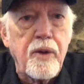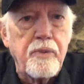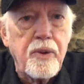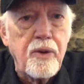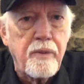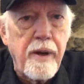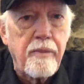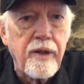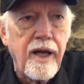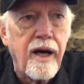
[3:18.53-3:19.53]
pull
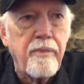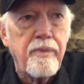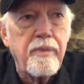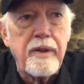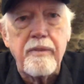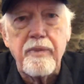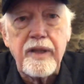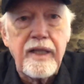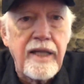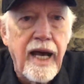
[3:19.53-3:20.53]
people up. But
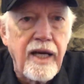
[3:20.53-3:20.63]
then that